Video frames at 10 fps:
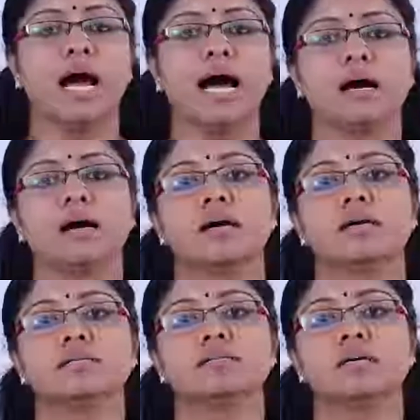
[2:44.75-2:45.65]

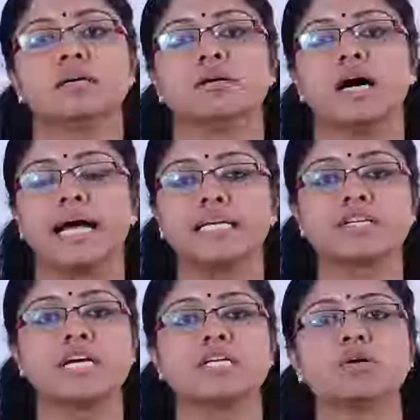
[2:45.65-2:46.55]
the
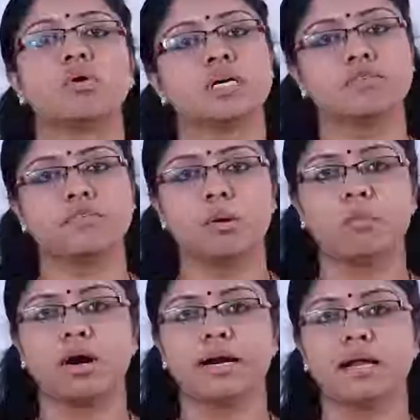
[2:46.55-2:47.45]
iterative waterfall
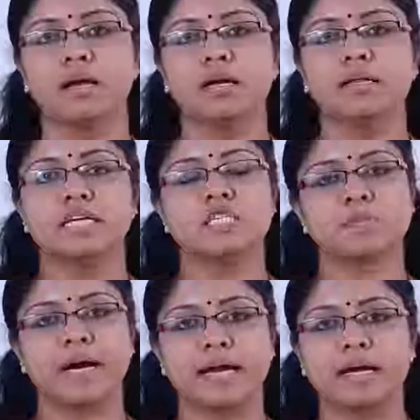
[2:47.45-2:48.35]
model, then
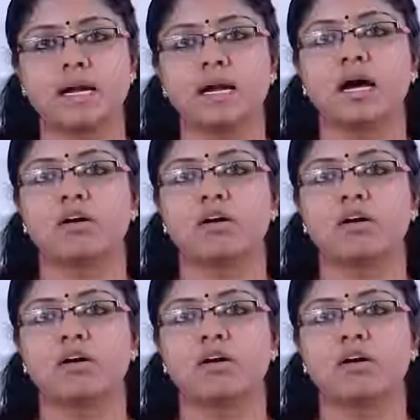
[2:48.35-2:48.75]
spiral